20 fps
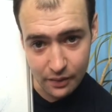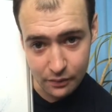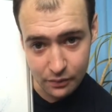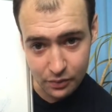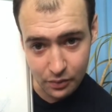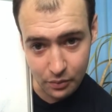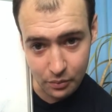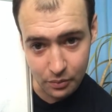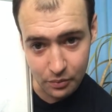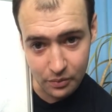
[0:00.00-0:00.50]

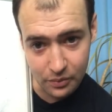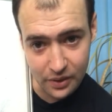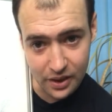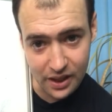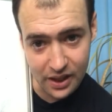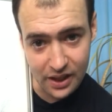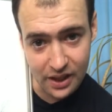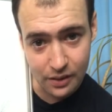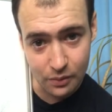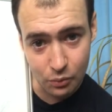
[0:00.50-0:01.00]
from
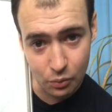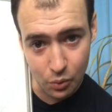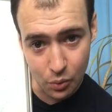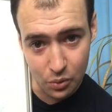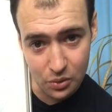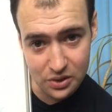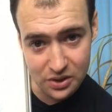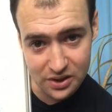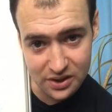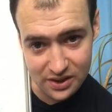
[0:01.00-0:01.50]
the
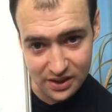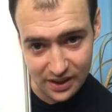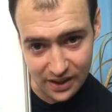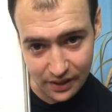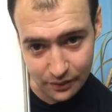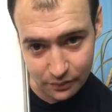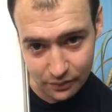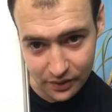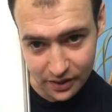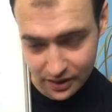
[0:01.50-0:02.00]
waters and
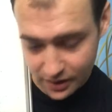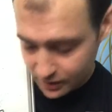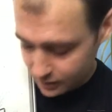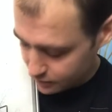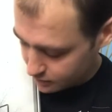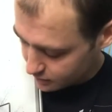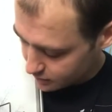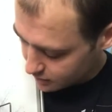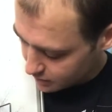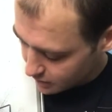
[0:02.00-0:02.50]
everything,
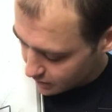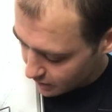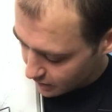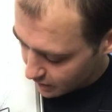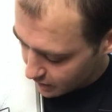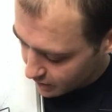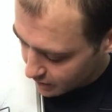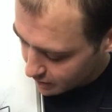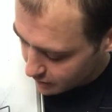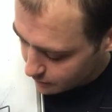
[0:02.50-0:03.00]

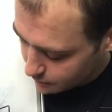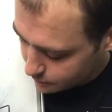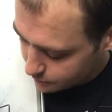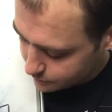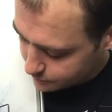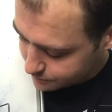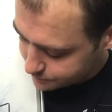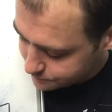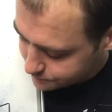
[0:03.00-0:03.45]
and